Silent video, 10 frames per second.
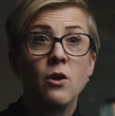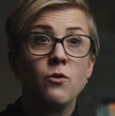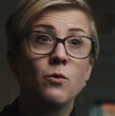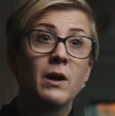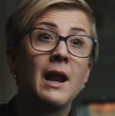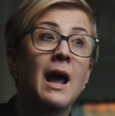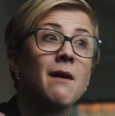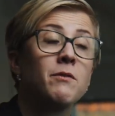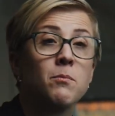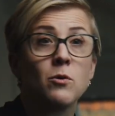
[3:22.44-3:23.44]
you can
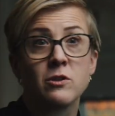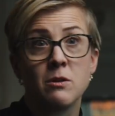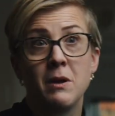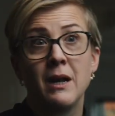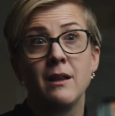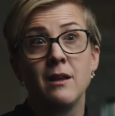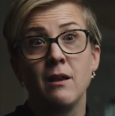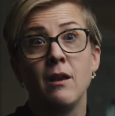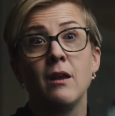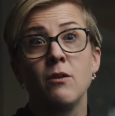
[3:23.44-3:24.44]
have the
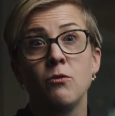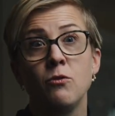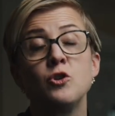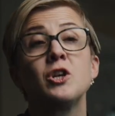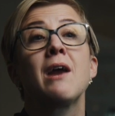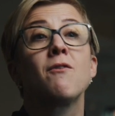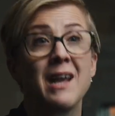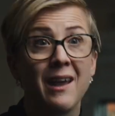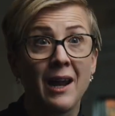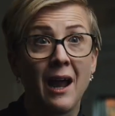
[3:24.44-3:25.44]
possibility to share
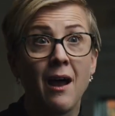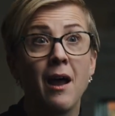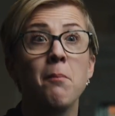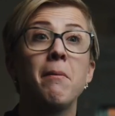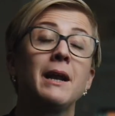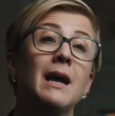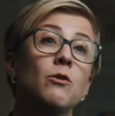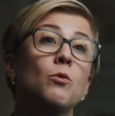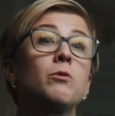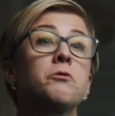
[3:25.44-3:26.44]
data, and by
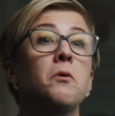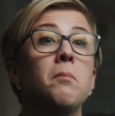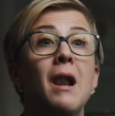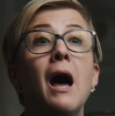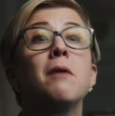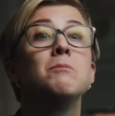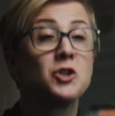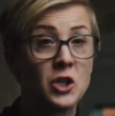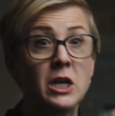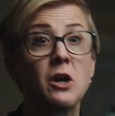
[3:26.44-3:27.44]
that also apply
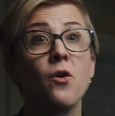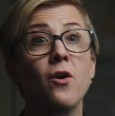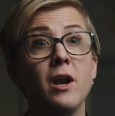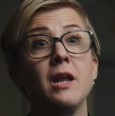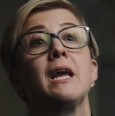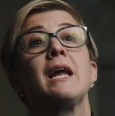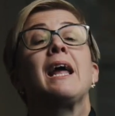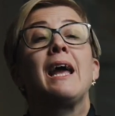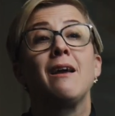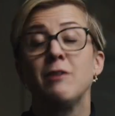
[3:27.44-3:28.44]
machine learning
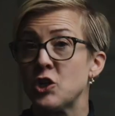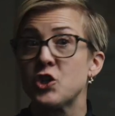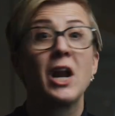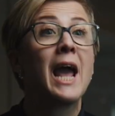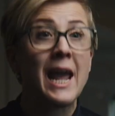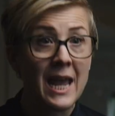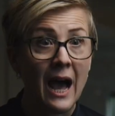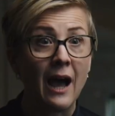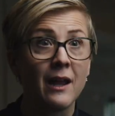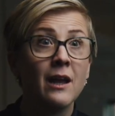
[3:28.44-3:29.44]
and eventually A
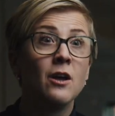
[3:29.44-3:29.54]
I